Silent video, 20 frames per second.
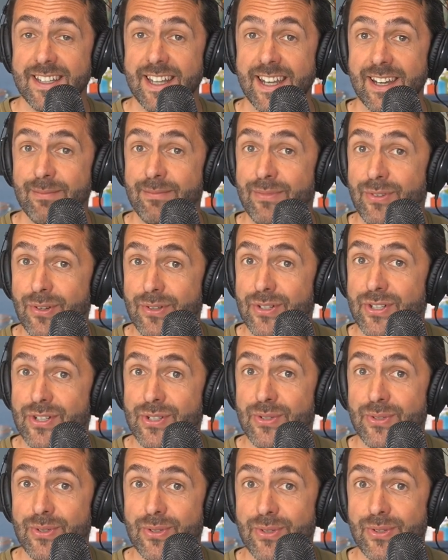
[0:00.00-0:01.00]
then I'm not
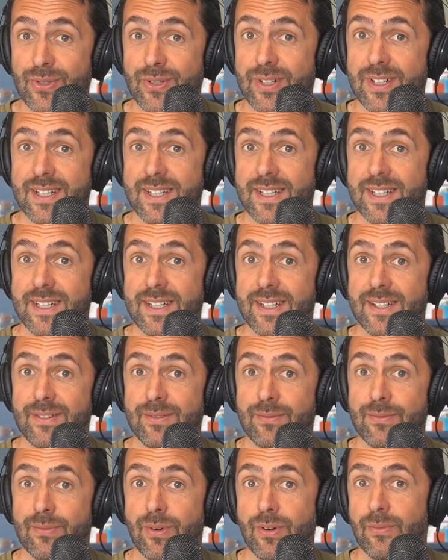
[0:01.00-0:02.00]
sure
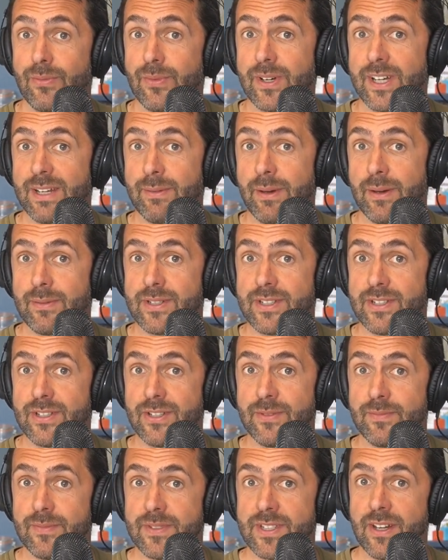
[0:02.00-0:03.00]
what we're going to be able to
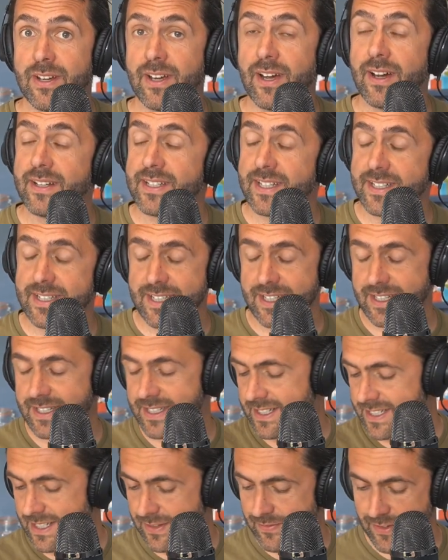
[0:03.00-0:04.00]
do. So I just
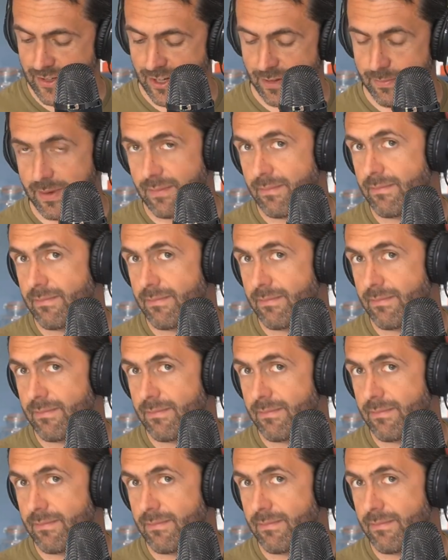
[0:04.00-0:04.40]
this is something I've